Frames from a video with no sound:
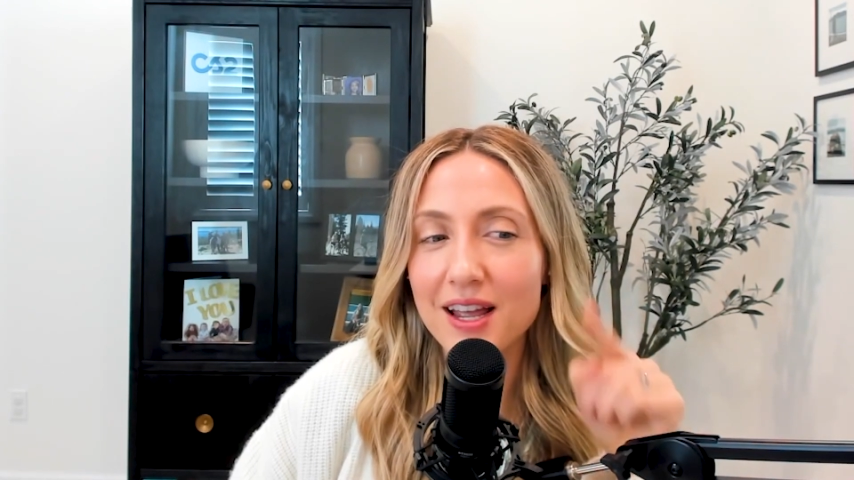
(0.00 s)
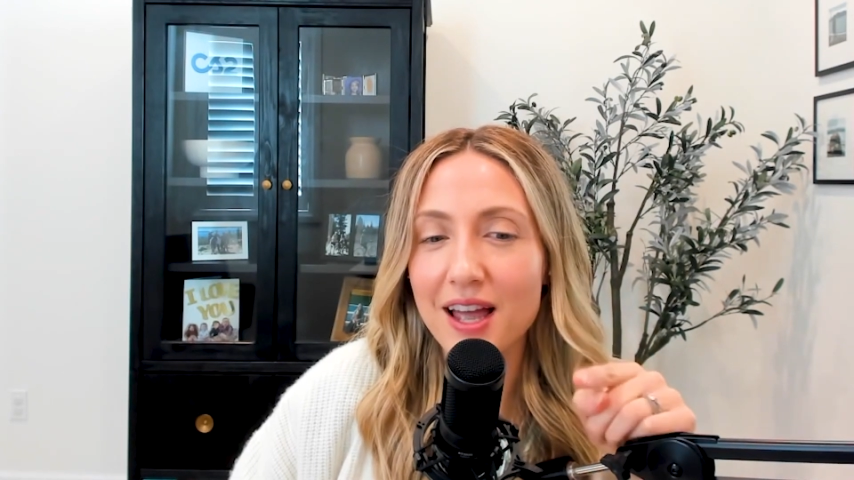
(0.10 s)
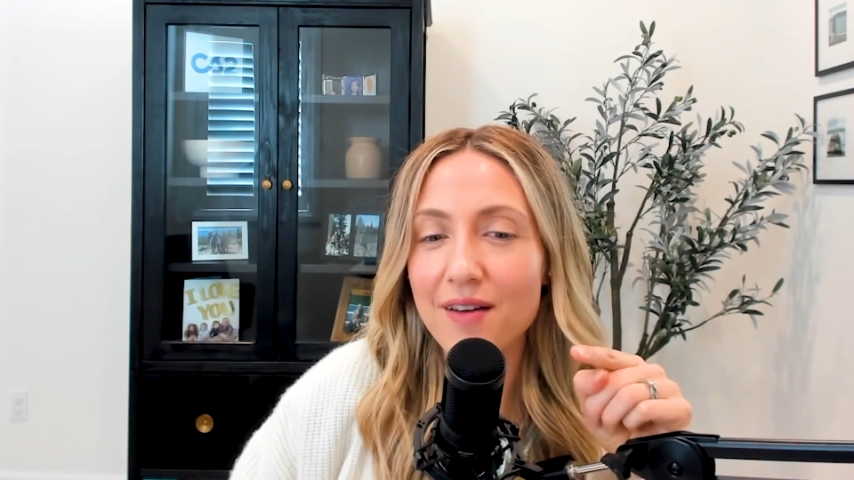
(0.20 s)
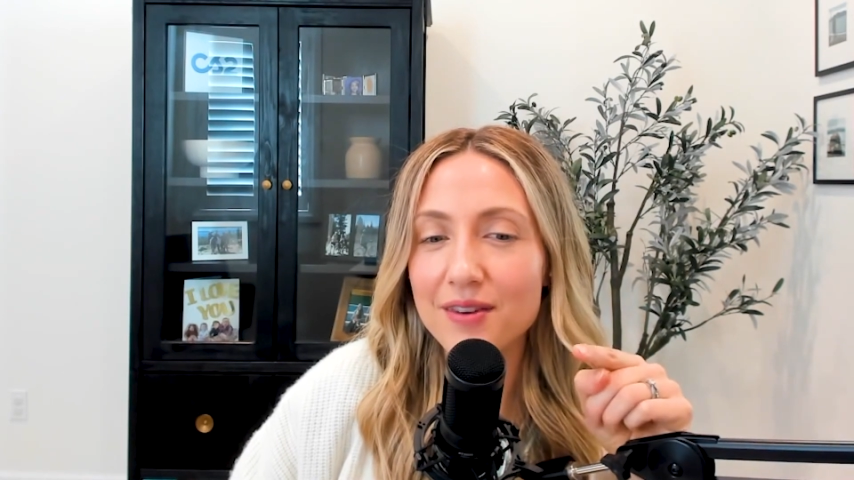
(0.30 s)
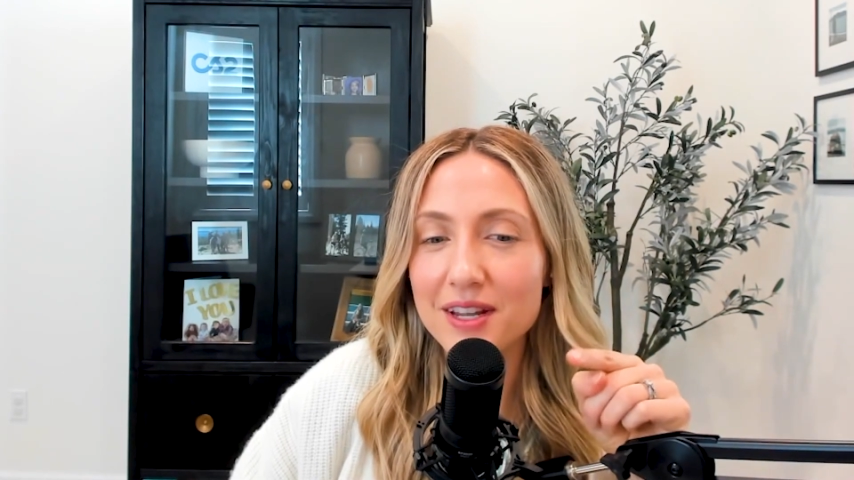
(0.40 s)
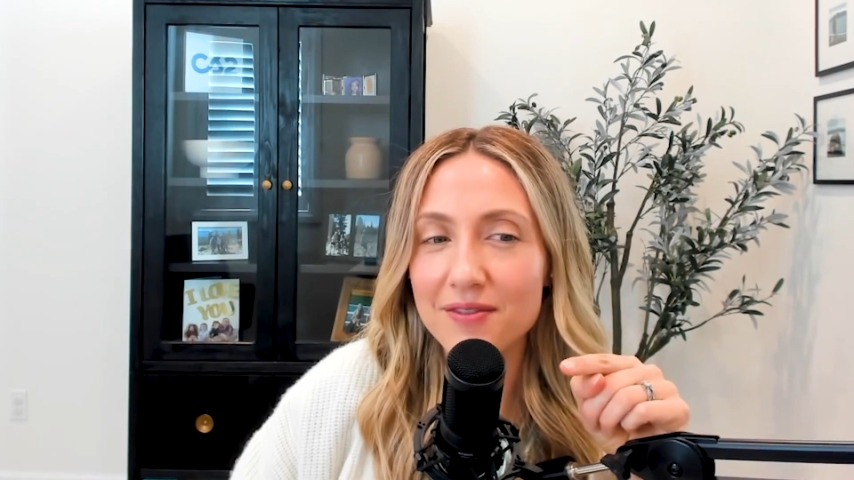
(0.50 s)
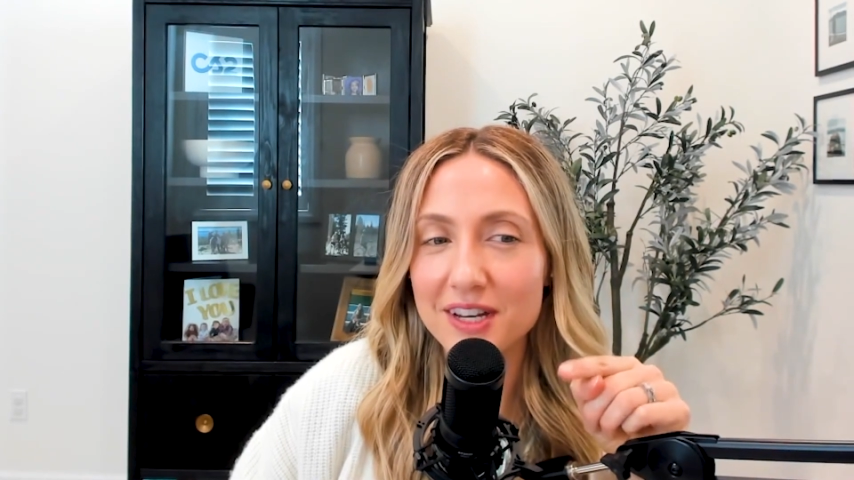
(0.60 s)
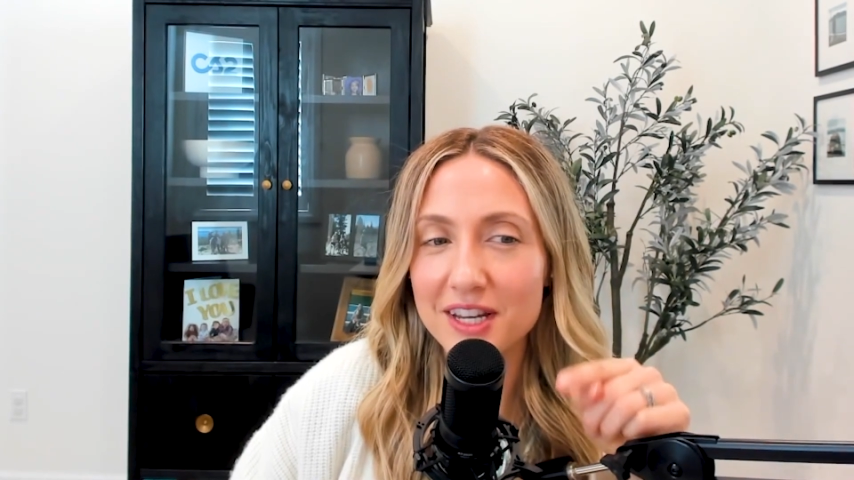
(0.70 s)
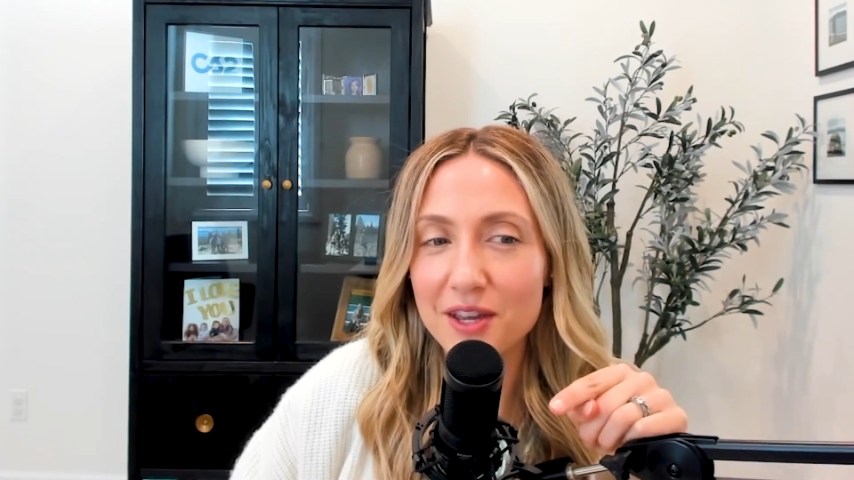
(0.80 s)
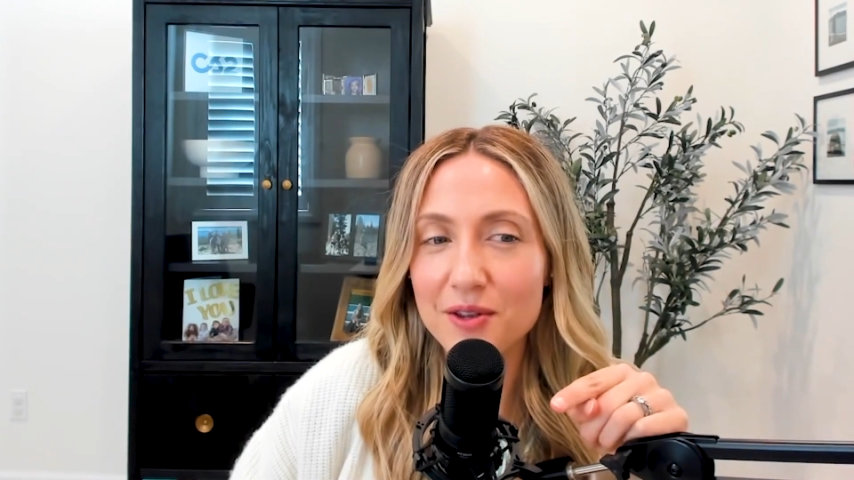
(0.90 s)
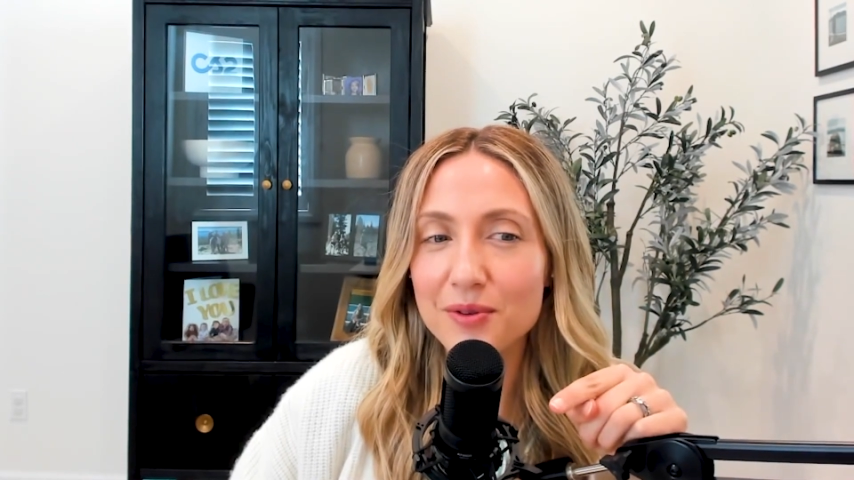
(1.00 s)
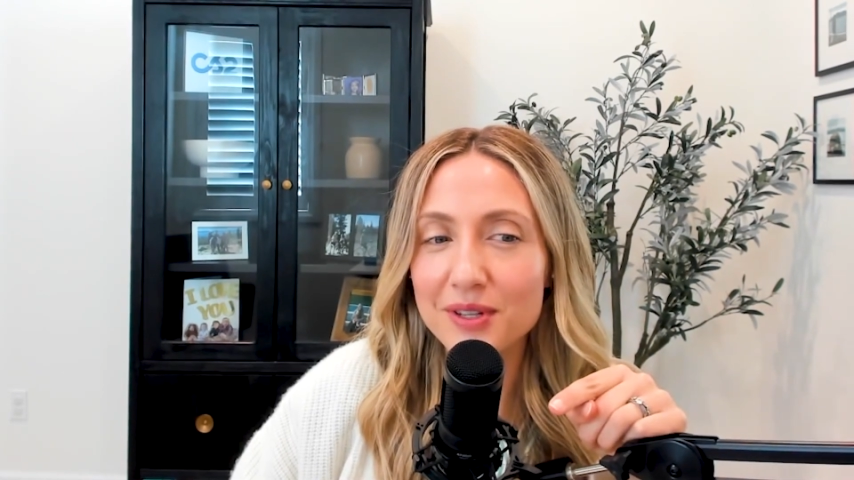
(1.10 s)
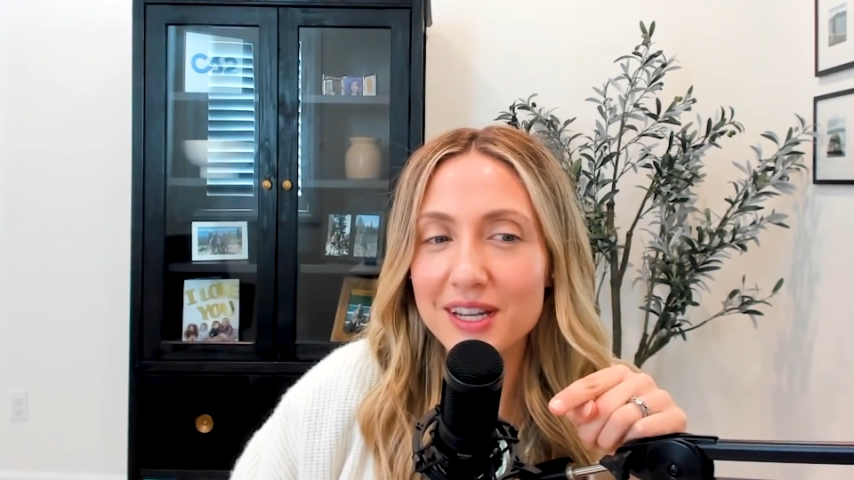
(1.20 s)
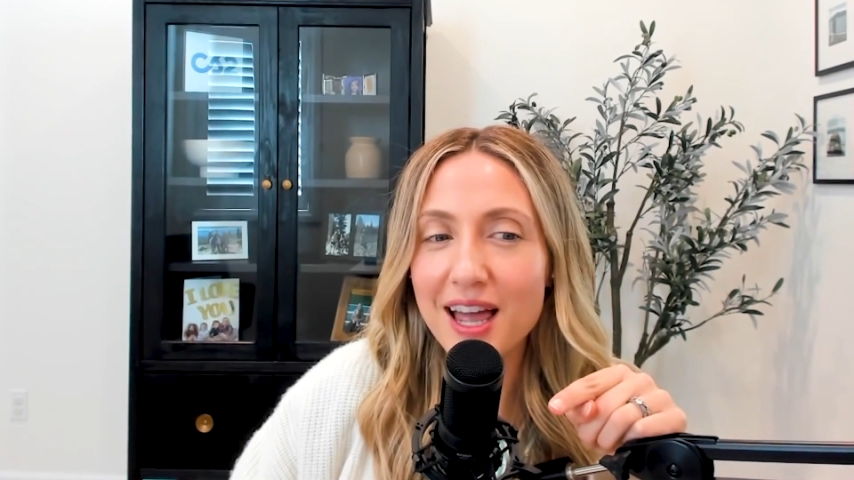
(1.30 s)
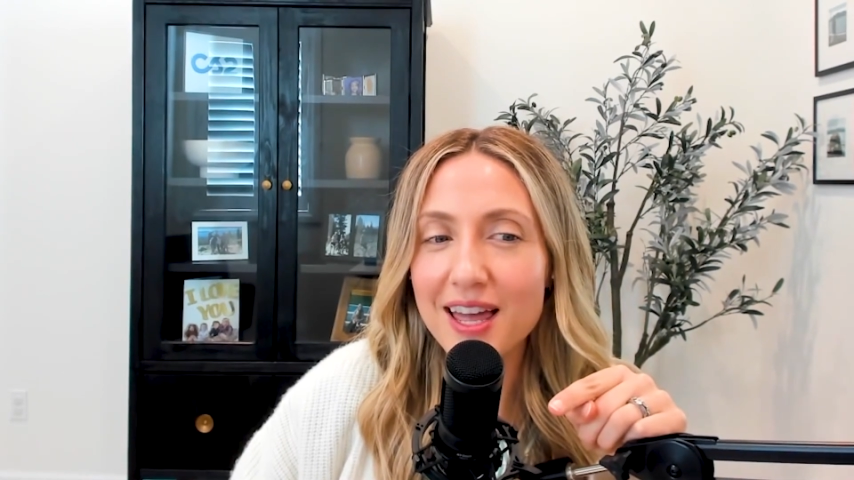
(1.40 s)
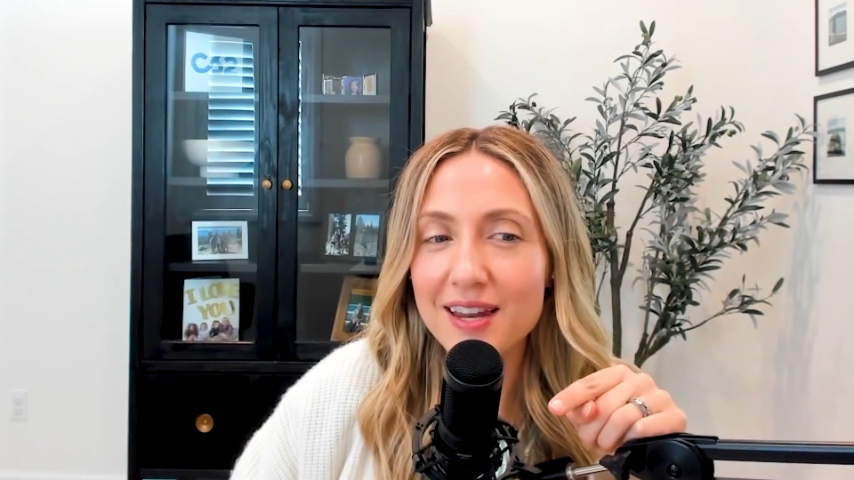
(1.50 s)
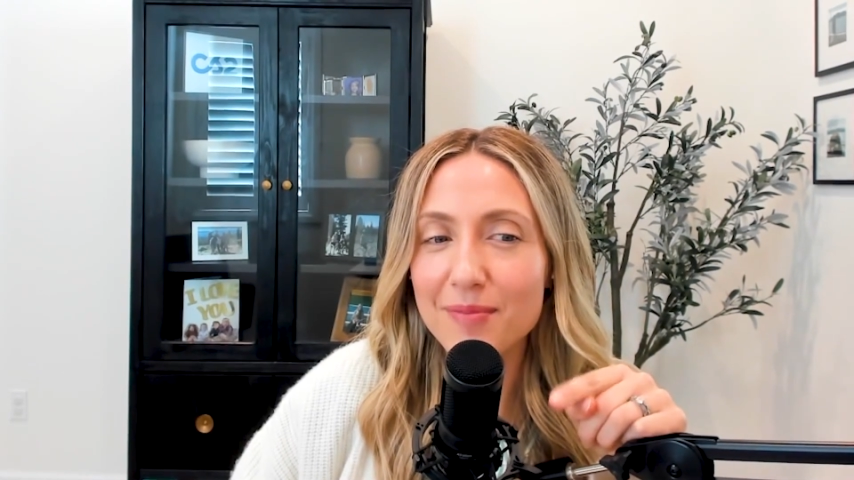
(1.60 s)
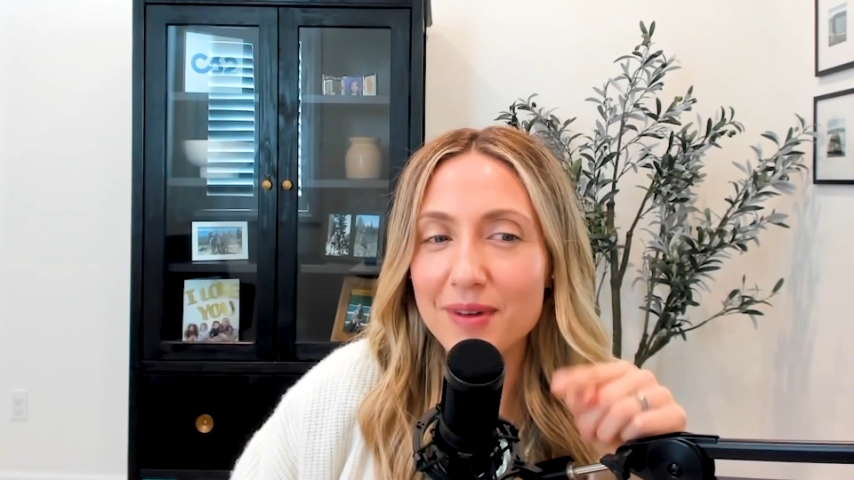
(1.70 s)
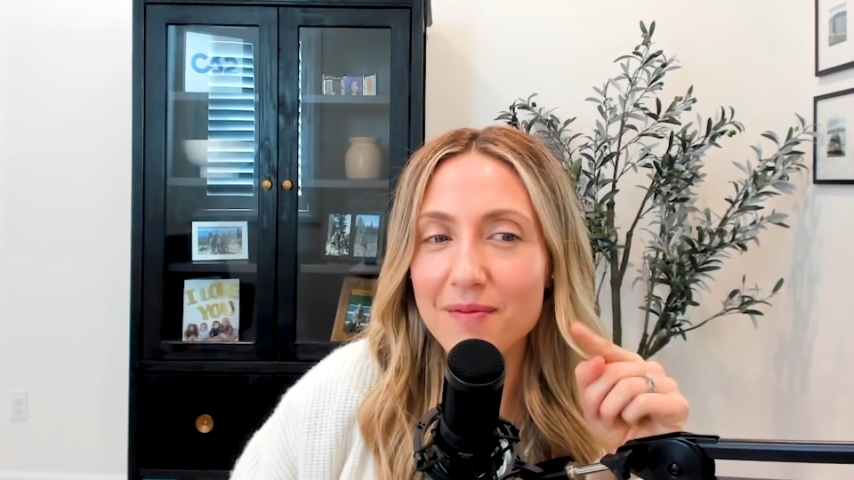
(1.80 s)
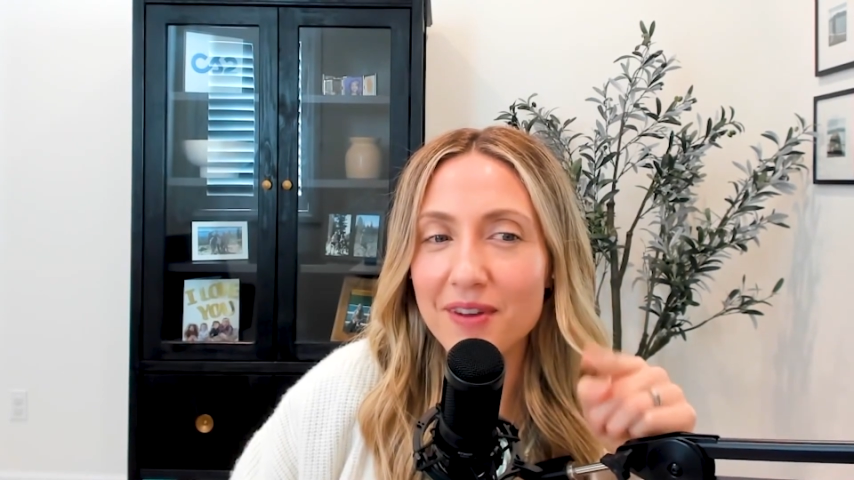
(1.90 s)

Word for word: haven't even used yet, but I'm okay.